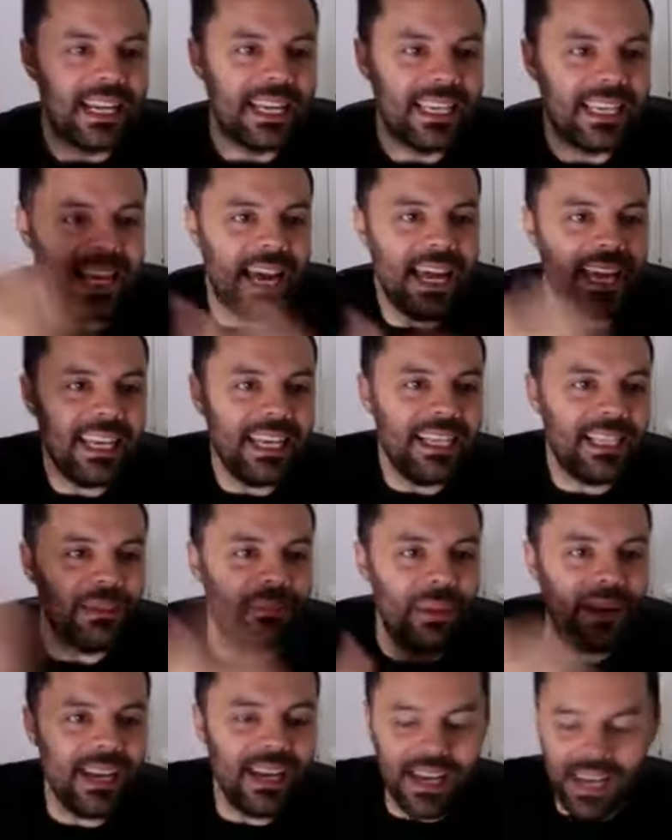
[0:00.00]
Daddy
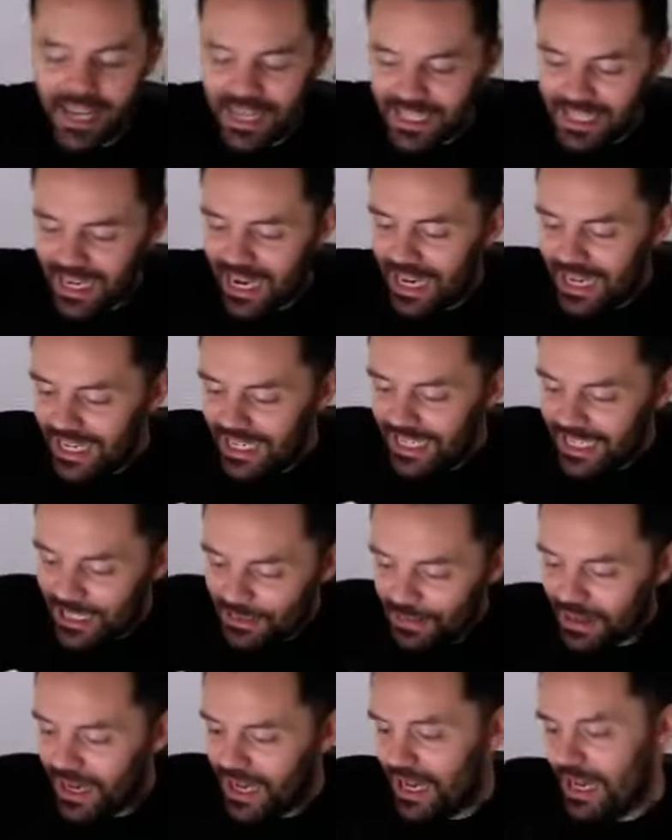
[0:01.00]
spare, Daddy
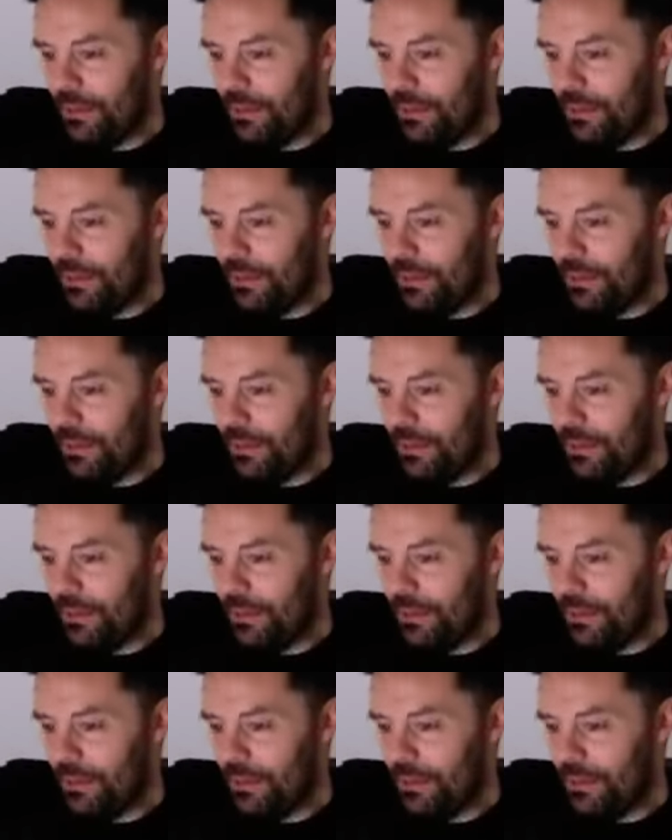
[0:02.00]
spare.